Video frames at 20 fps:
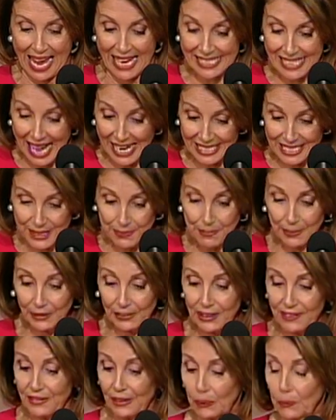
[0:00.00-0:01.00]
And that
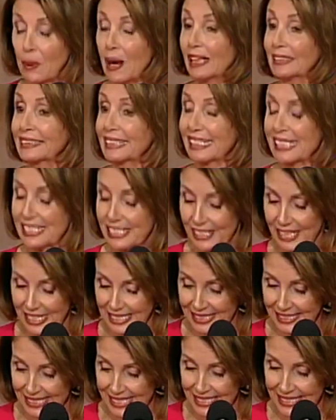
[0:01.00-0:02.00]
spirit of equality and
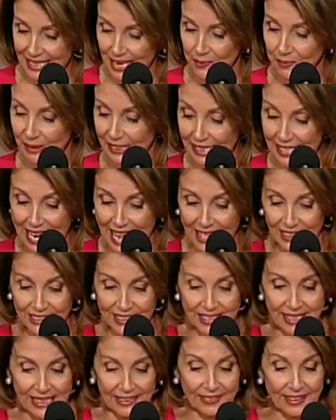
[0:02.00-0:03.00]
justice, let me
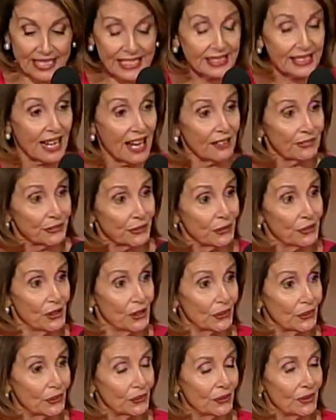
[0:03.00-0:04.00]
announce that this
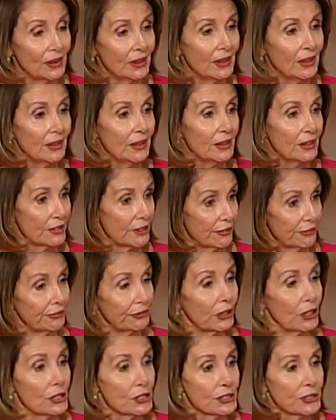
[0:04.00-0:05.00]
afternoon, the
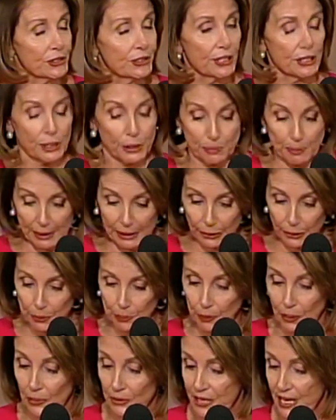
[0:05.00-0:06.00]
first
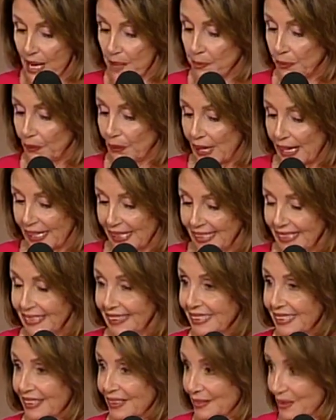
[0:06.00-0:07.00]
speaker pro tempore,
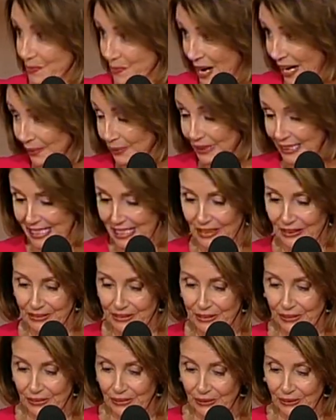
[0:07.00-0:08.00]
whom I will
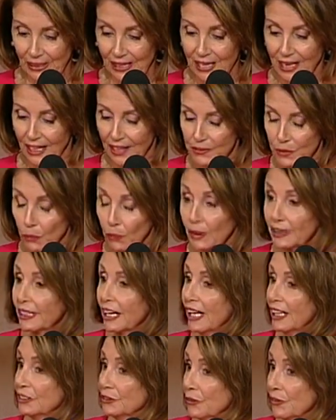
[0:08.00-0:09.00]
yield to, of the
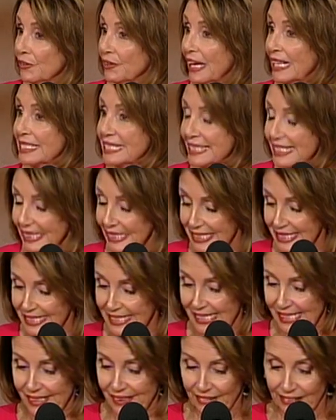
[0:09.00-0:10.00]

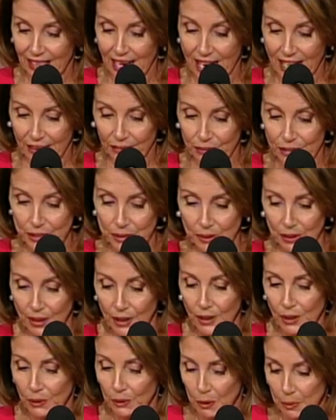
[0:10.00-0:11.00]
116th Congress
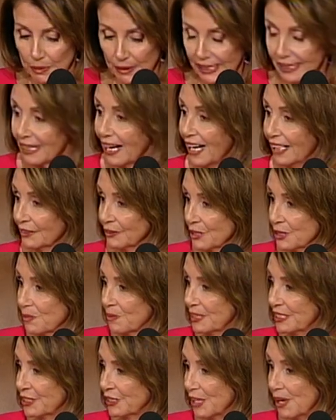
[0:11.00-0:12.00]
will be
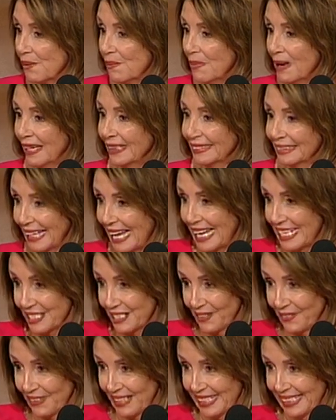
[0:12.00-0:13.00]
Congressman Jim
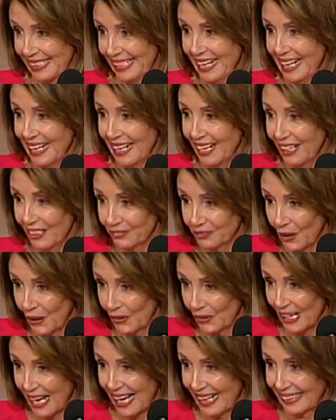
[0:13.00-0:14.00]
Langevin of
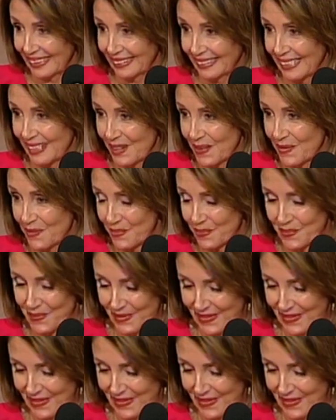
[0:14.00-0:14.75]
Rhode Island.